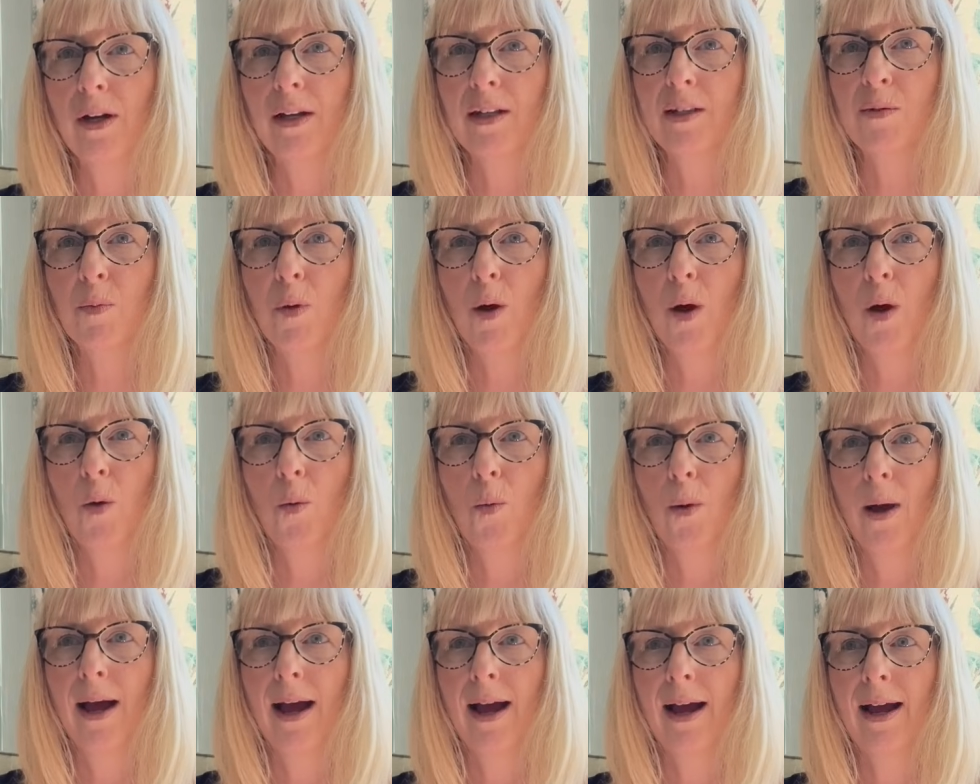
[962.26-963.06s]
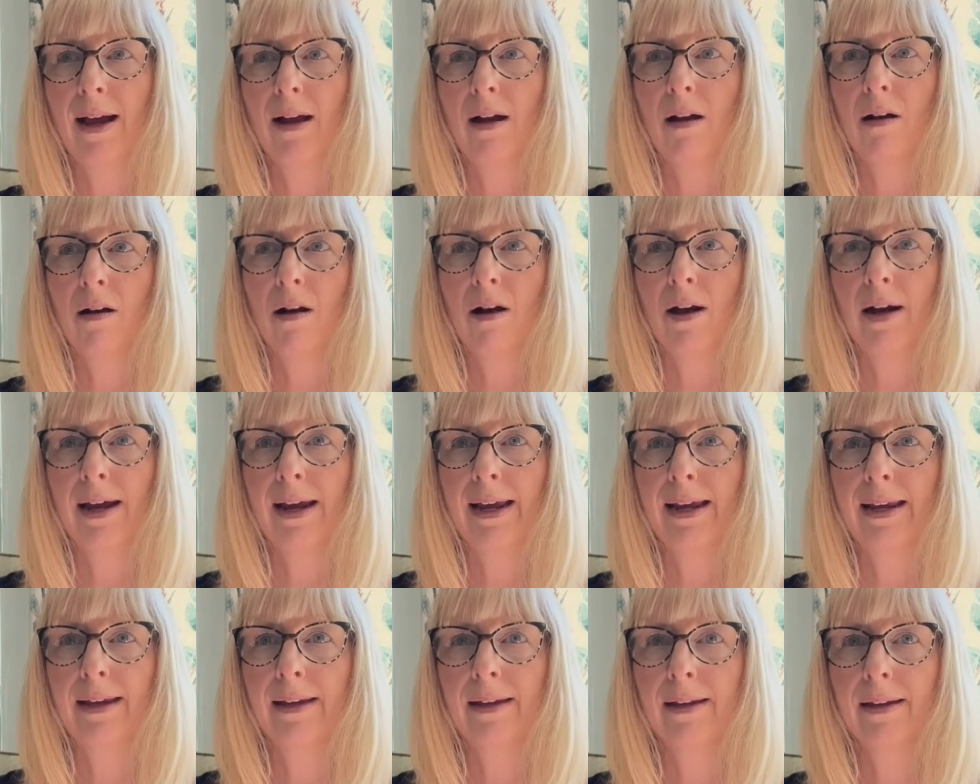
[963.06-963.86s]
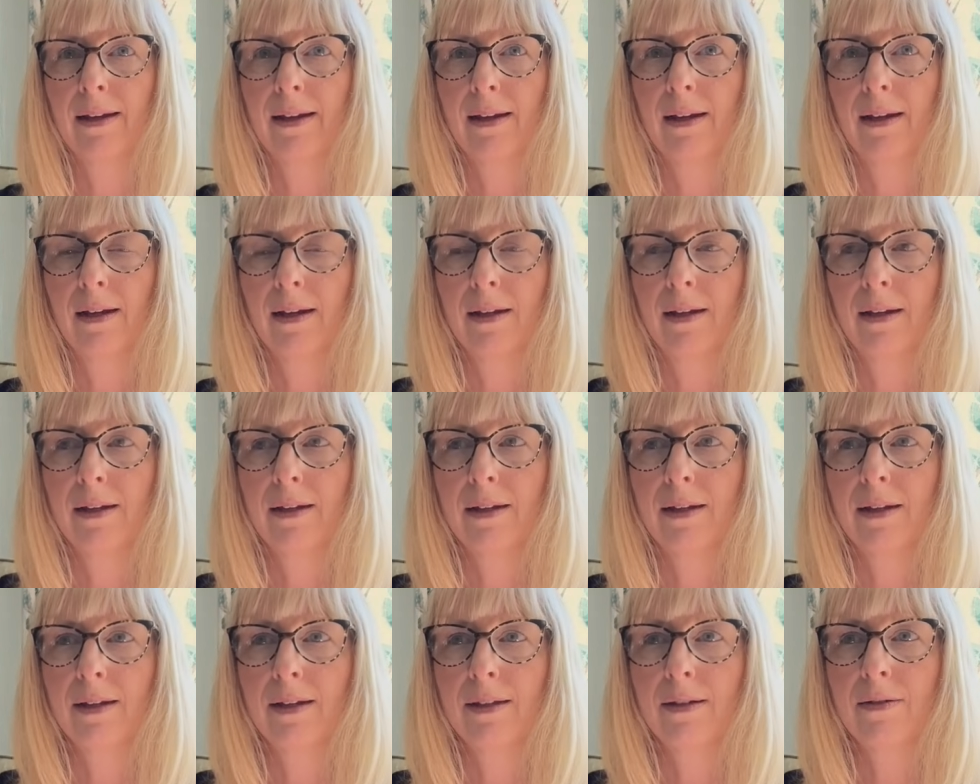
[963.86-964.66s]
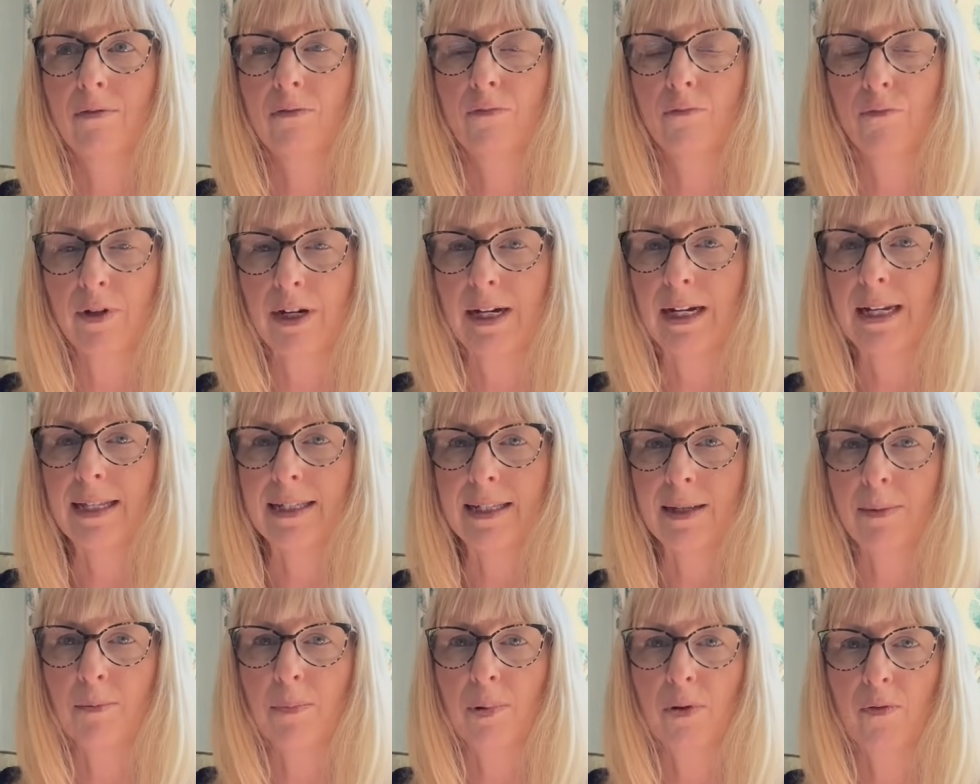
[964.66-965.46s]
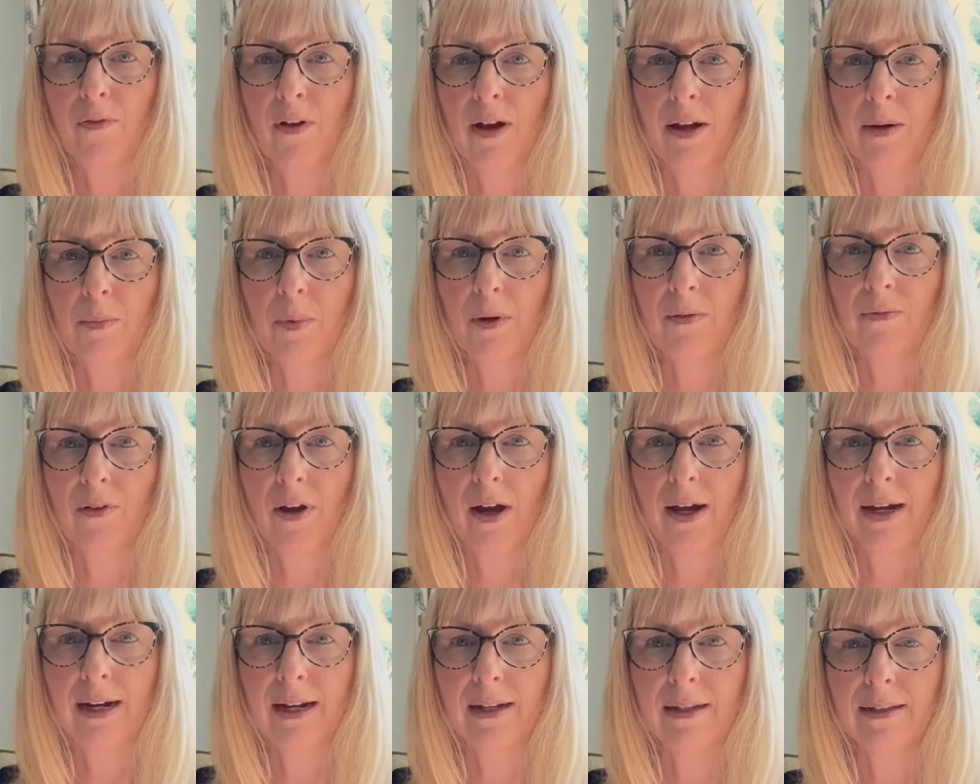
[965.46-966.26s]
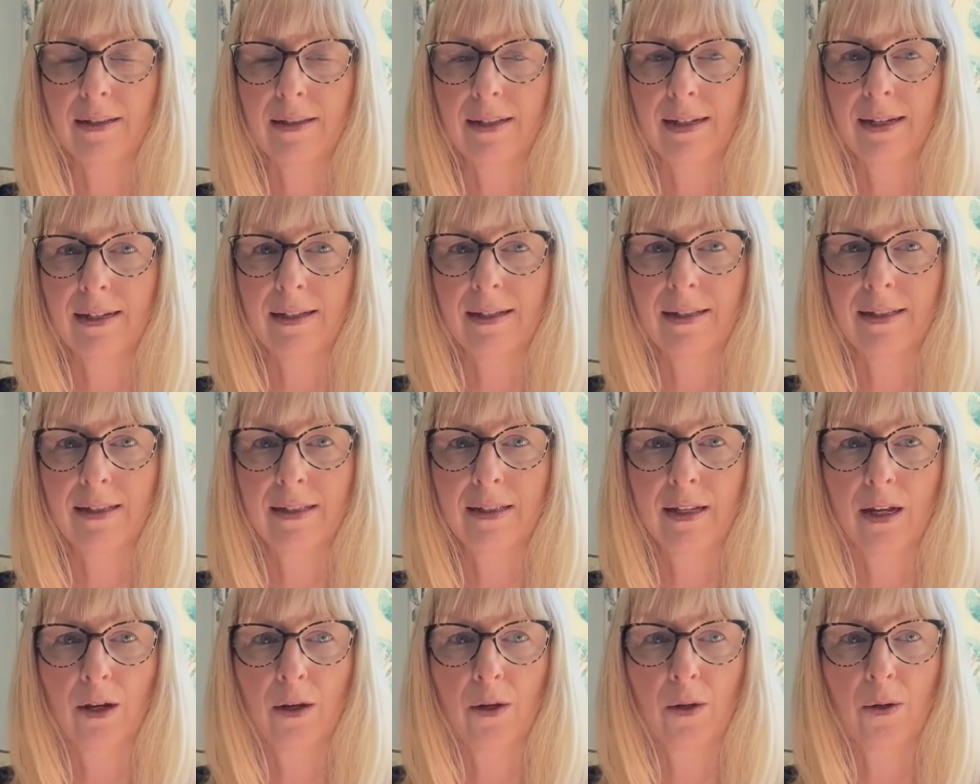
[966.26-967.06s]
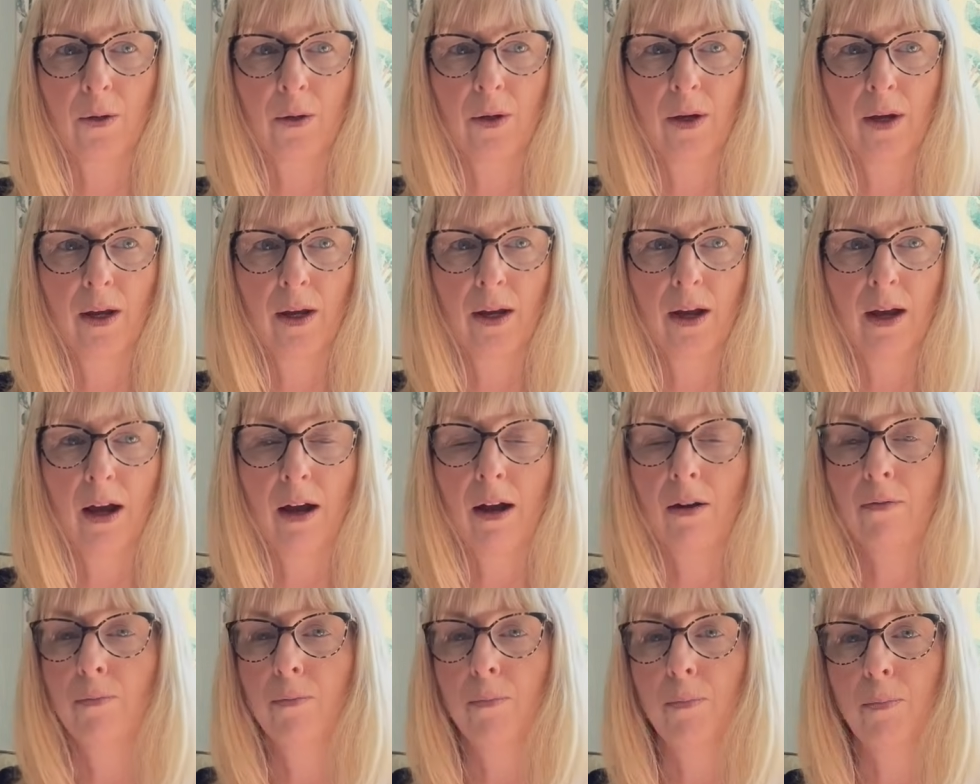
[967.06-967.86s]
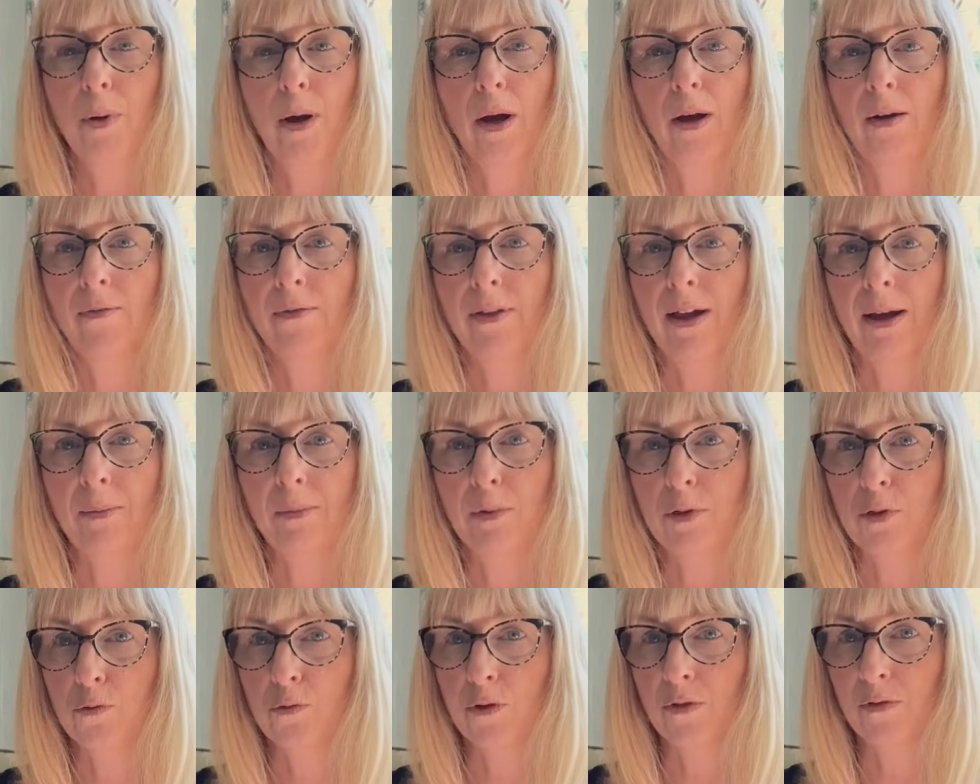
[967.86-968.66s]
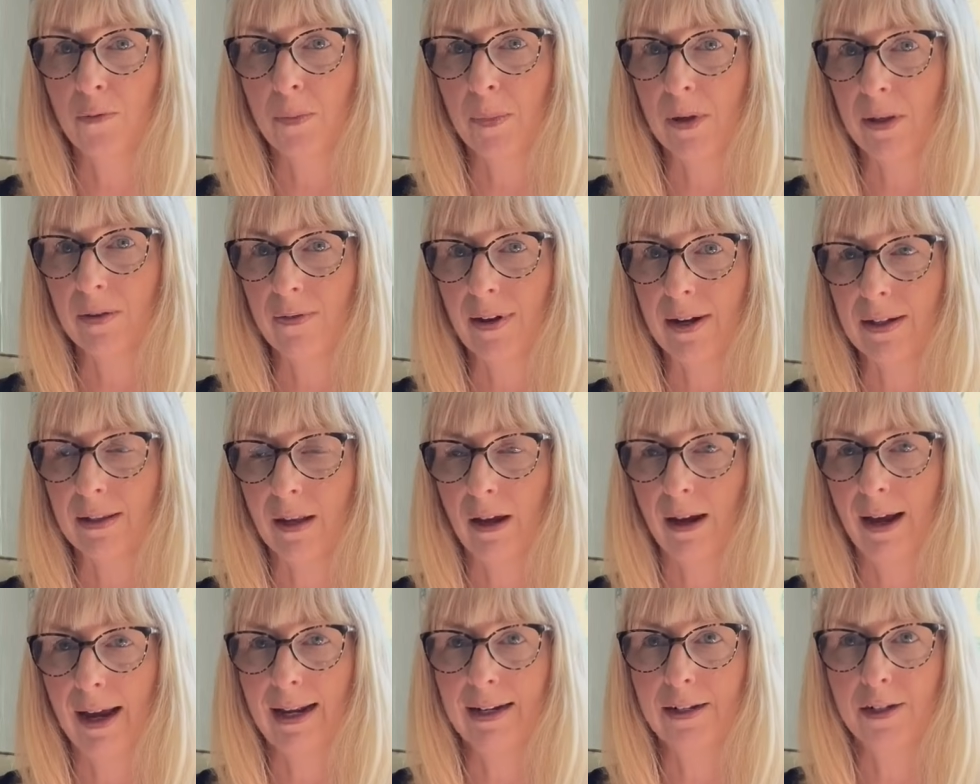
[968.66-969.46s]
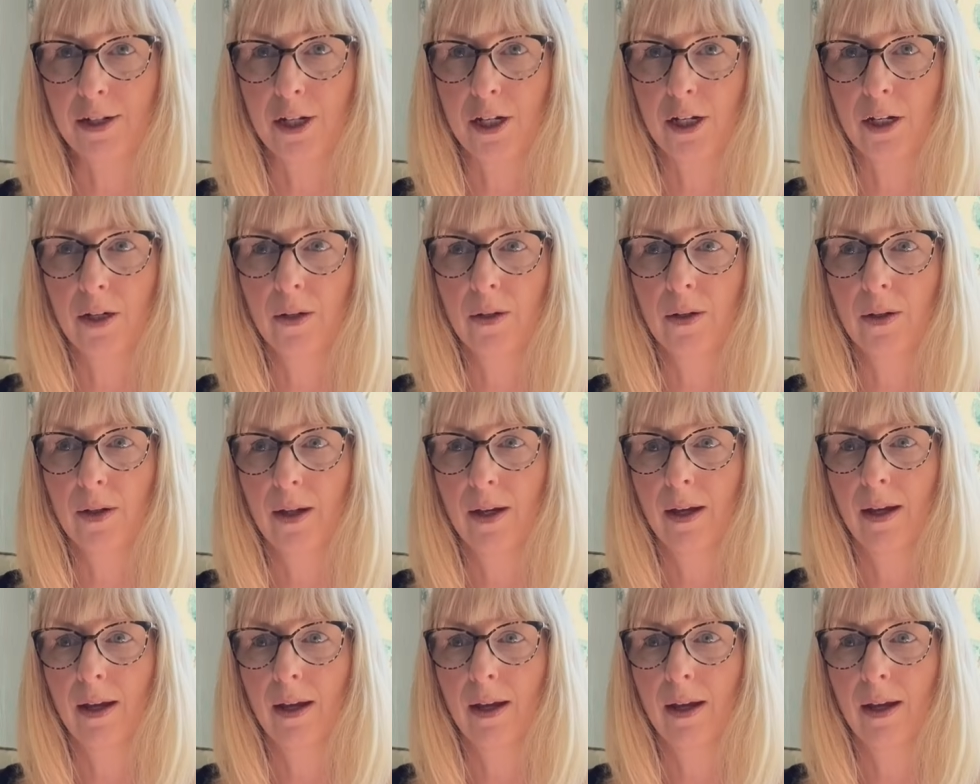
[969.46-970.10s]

as well where I really simplified my finances. So part of that was driven by the fact that I had to,